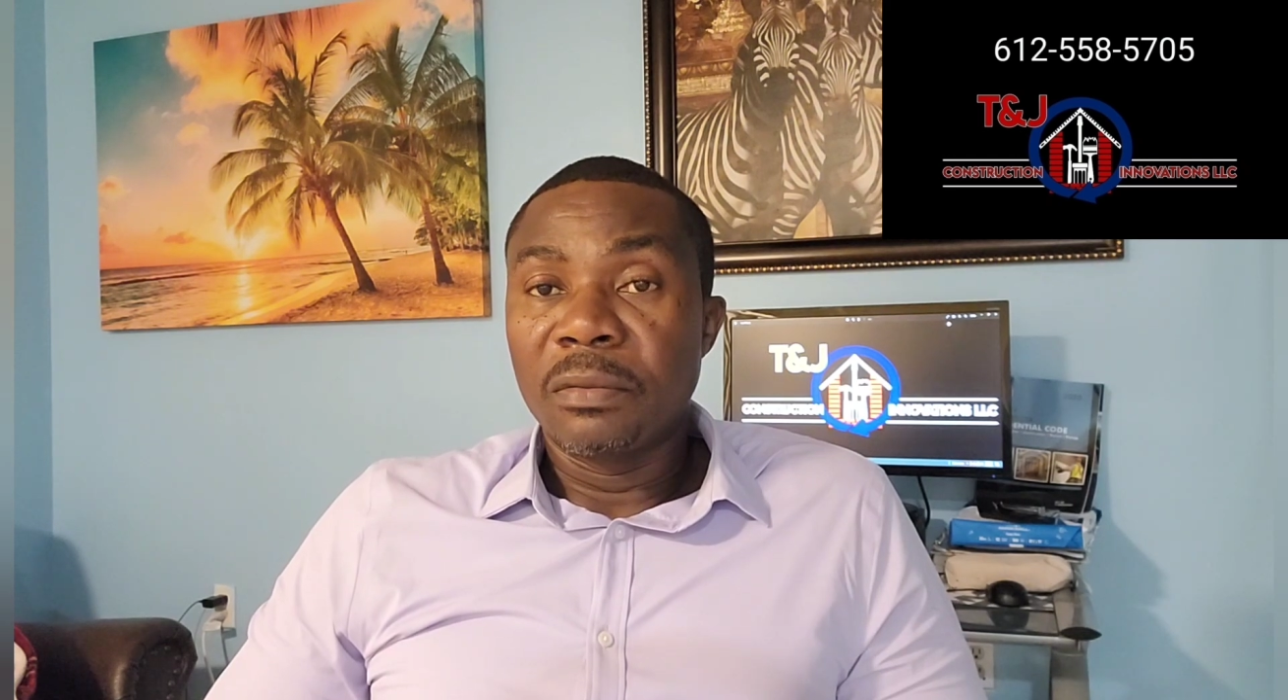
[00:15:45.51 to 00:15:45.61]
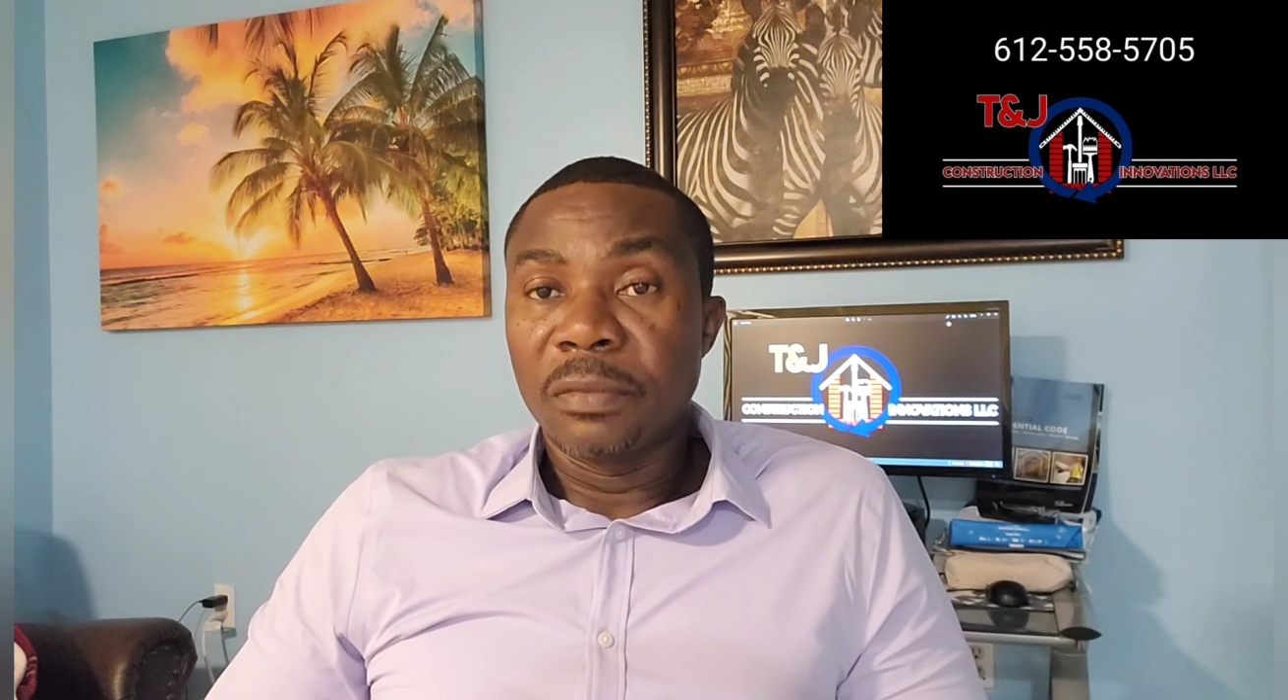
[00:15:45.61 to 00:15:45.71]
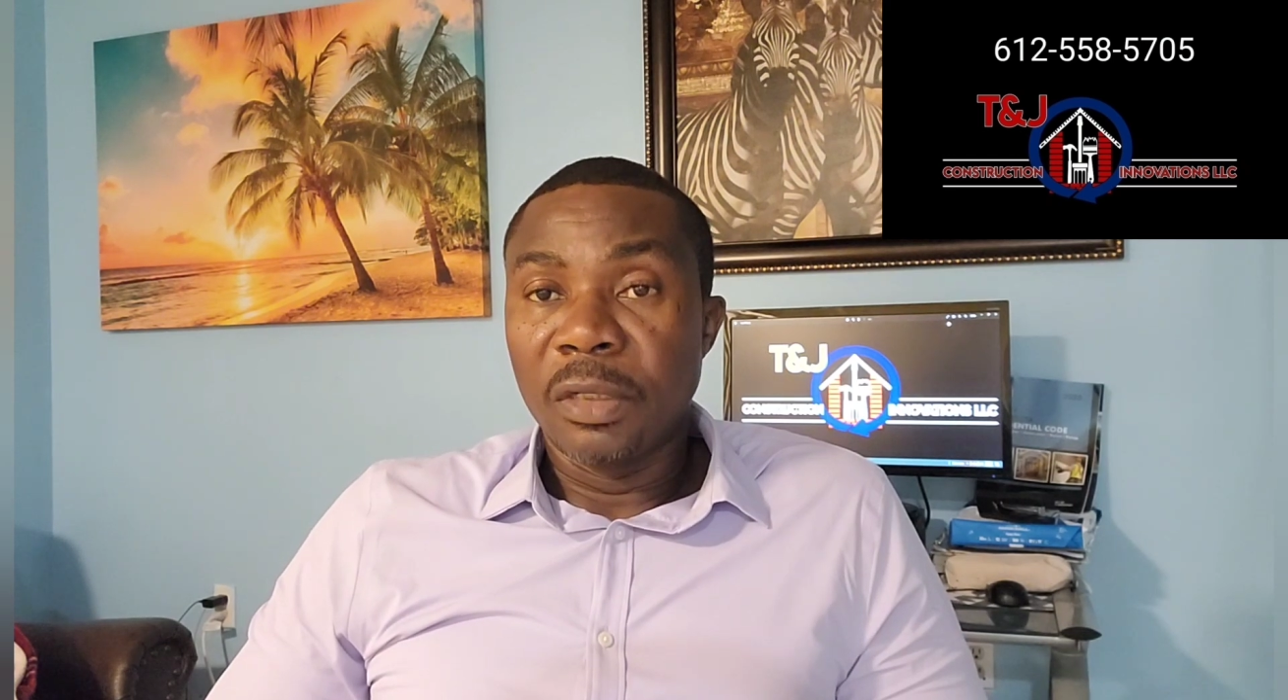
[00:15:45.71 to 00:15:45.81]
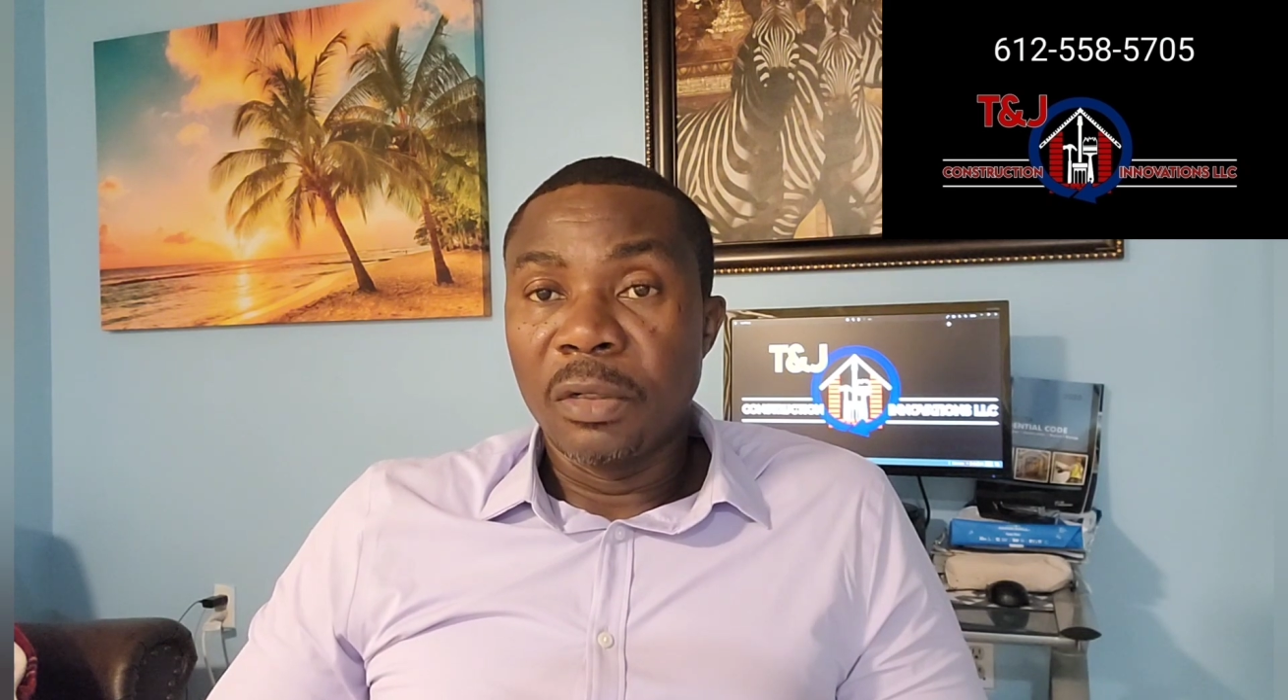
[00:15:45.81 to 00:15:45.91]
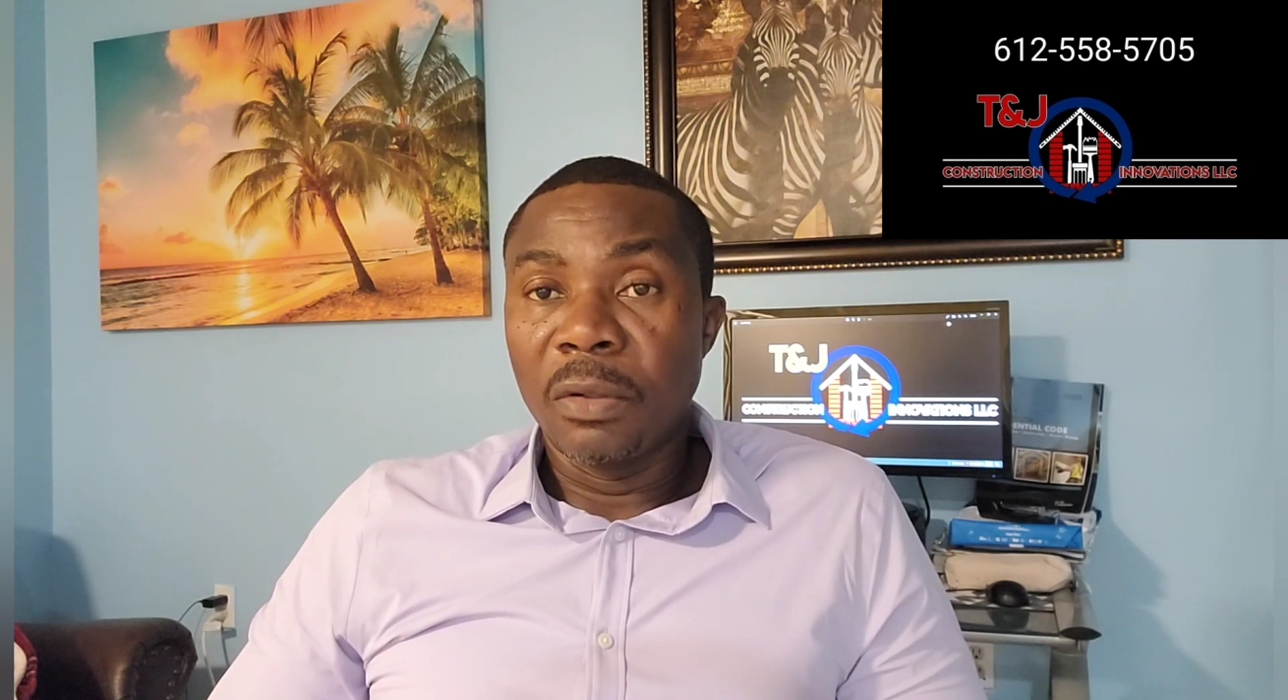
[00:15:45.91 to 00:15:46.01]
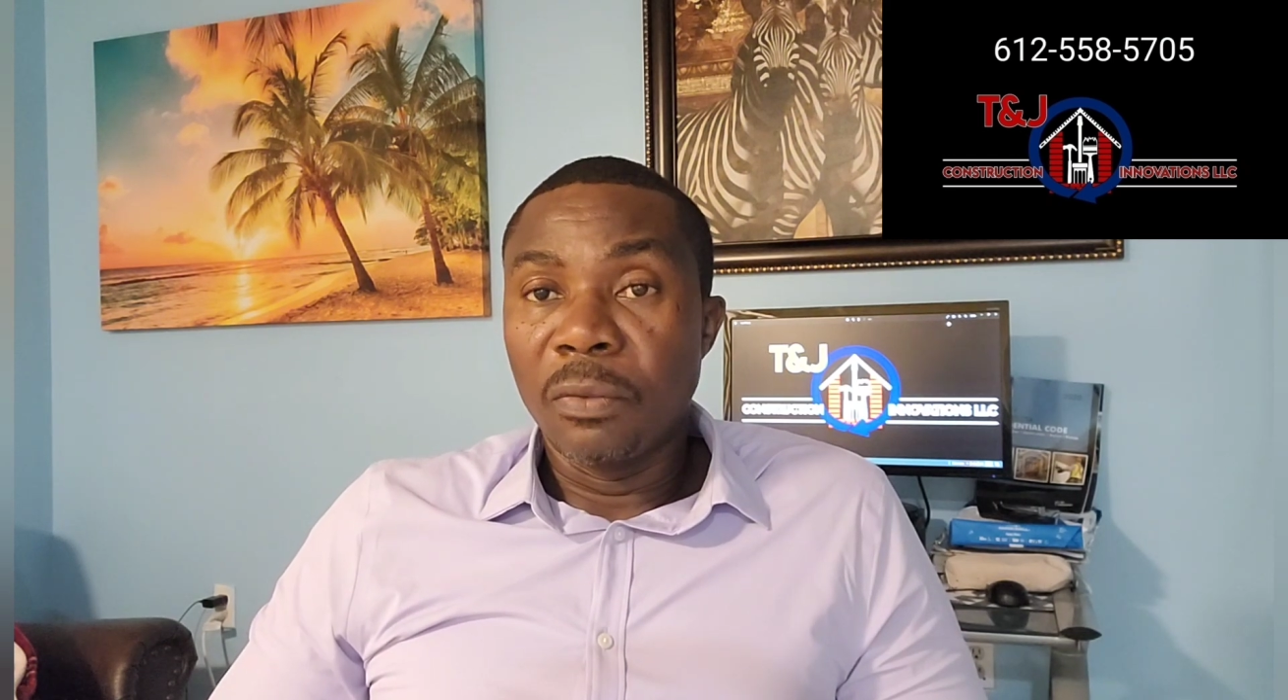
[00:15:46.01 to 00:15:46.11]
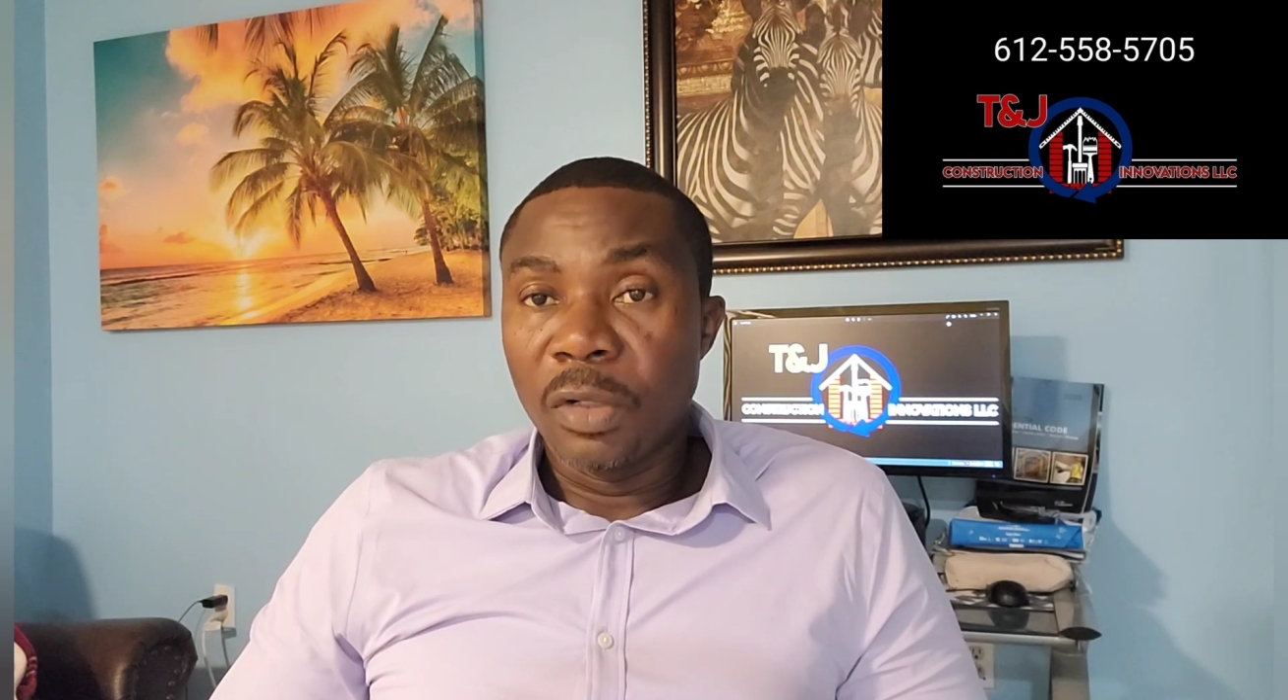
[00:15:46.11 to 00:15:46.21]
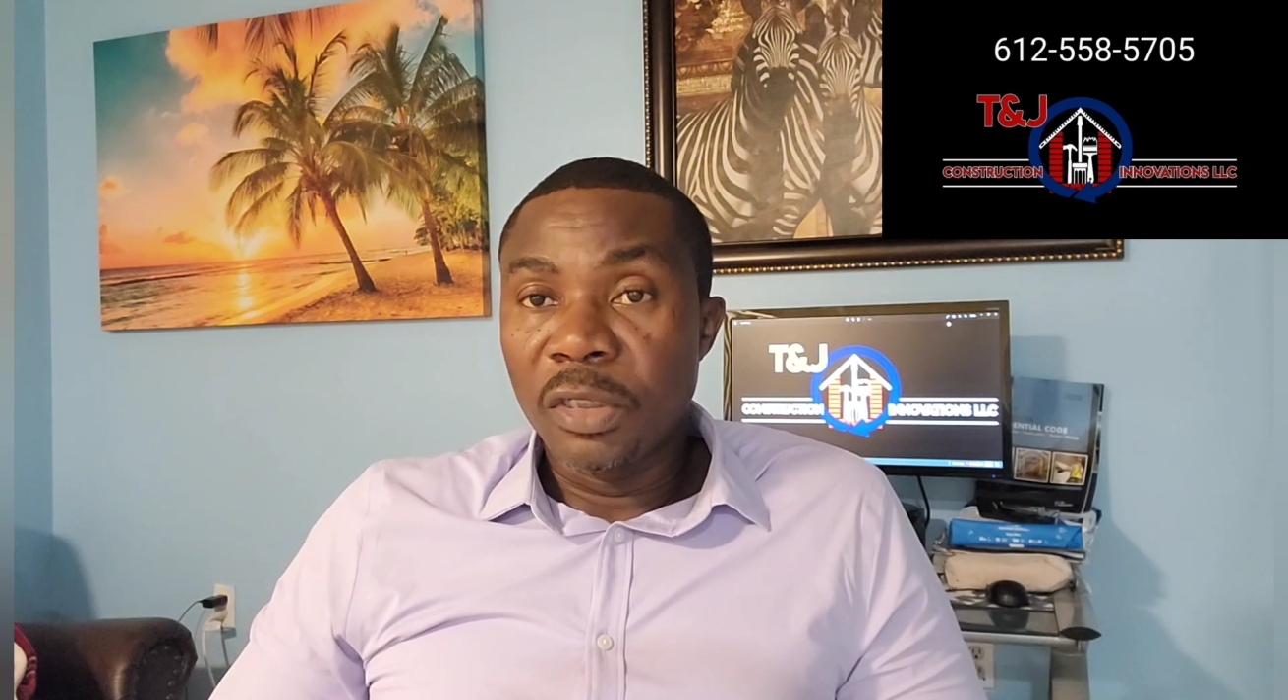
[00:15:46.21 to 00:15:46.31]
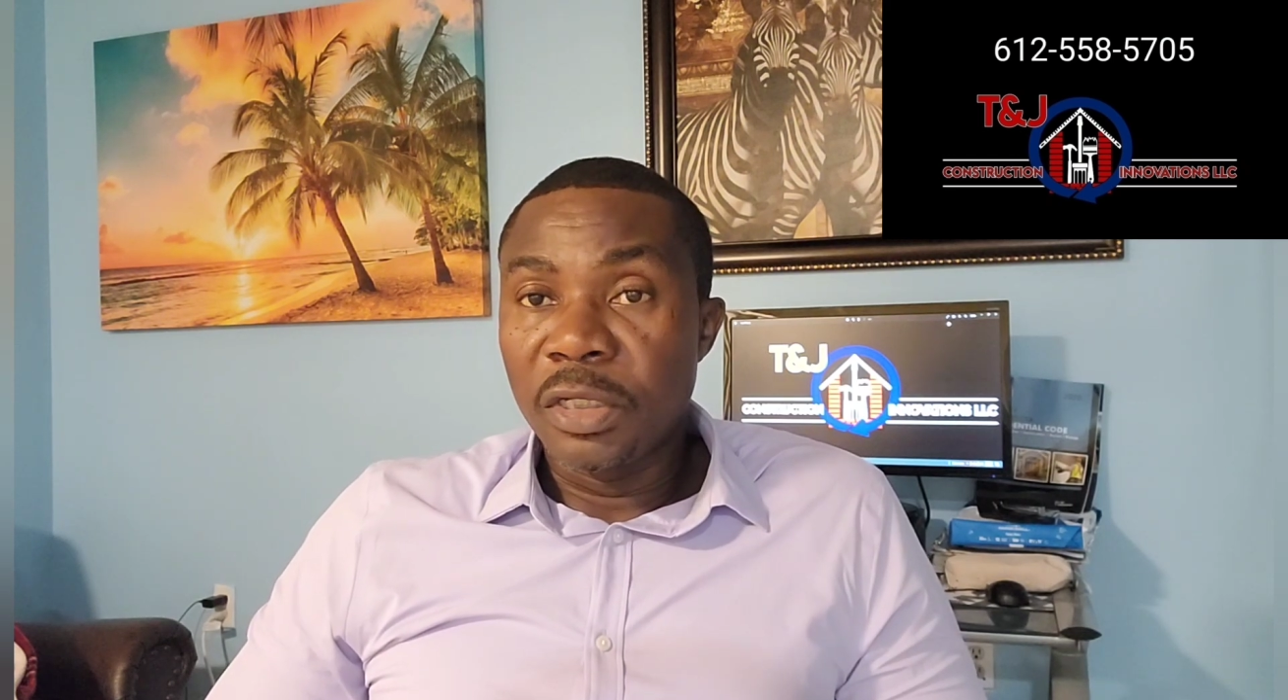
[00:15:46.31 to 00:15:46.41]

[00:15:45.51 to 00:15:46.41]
you know, once